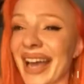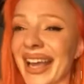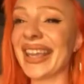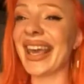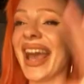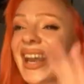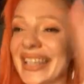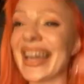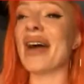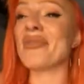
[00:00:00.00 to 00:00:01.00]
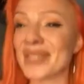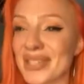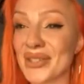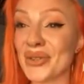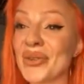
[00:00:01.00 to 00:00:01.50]
can't get out to
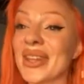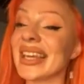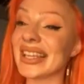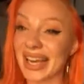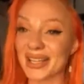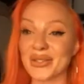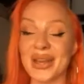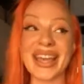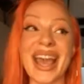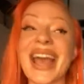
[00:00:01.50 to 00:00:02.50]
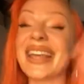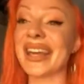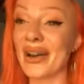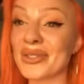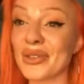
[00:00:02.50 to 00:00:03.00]
do the things I used. I can't
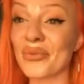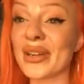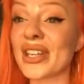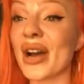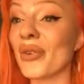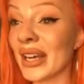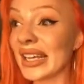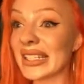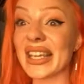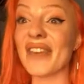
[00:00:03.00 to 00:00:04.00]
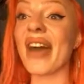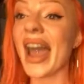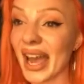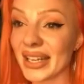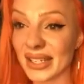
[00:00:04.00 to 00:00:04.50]
get out to reach out to give a
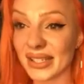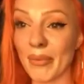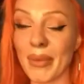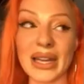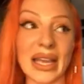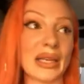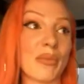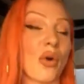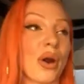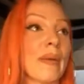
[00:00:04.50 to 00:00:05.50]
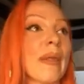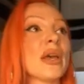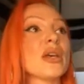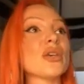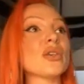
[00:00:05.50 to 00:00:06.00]
hand to somebody anymore.
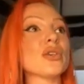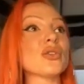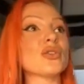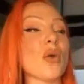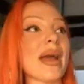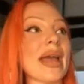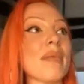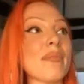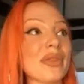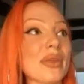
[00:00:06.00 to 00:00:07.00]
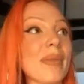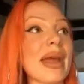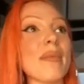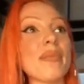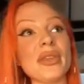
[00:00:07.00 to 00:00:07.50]
So my
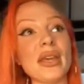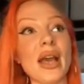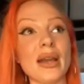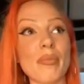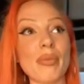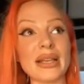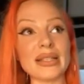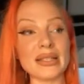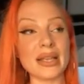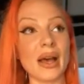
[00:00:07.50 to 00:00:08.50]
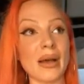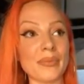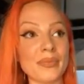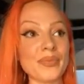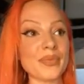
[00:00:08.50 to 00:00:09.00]
empathy kind of brings
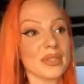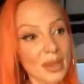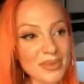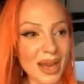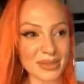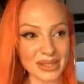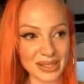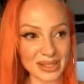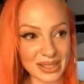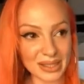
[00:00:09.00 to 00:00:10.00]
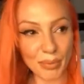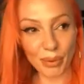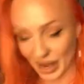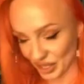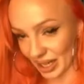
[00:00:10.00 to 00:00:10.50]
sometimes this
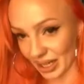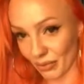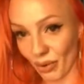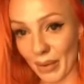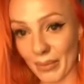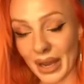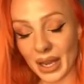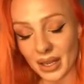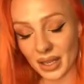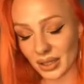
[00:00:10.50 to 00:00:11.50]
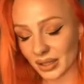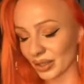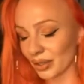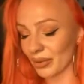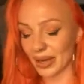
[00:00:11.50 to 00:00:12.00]
depression where I'm like,
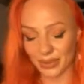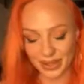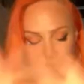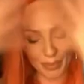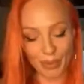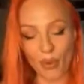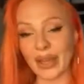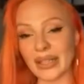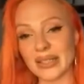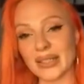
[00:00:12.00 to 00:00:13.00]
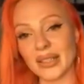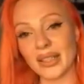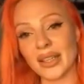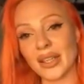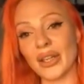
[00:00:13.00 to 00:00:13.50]
you know what, what's the point?
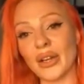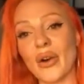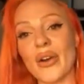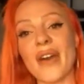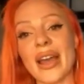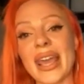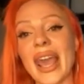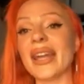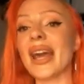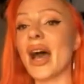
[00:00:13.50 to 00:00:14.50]
If I can't